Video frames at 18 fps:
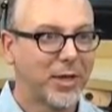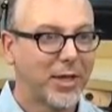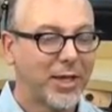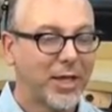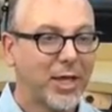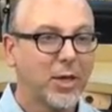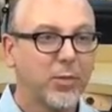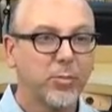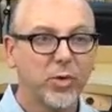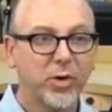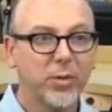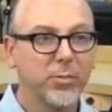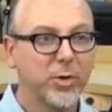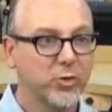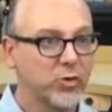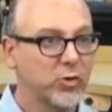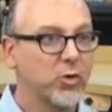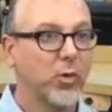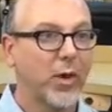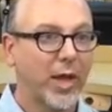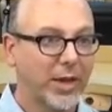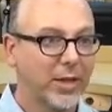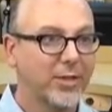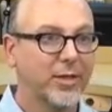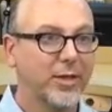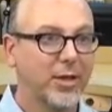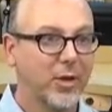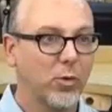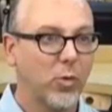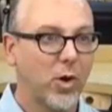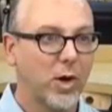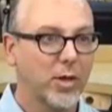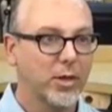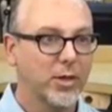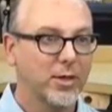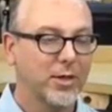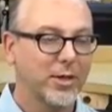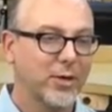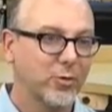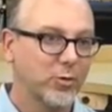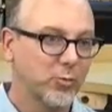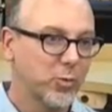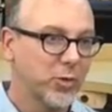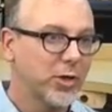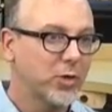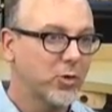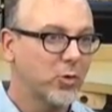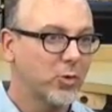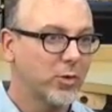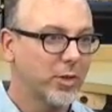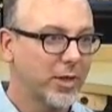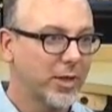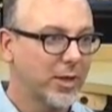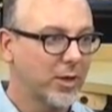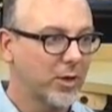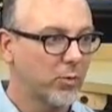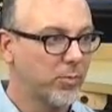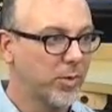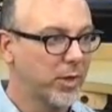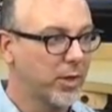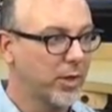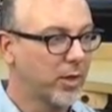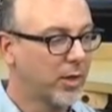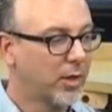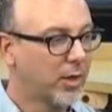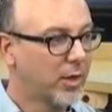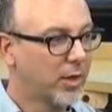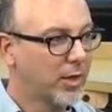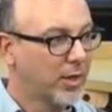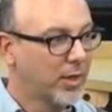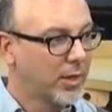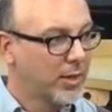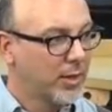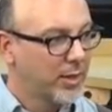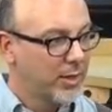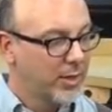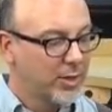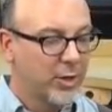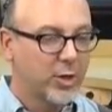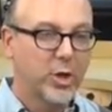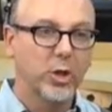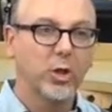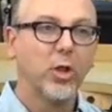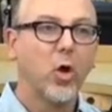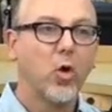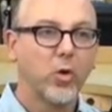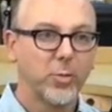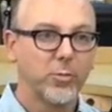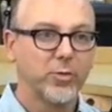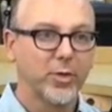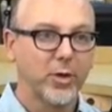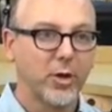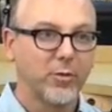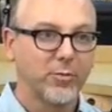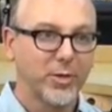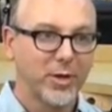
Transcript: He could pretty much do anything he wanted, and it was pretty cool that he could clone himself.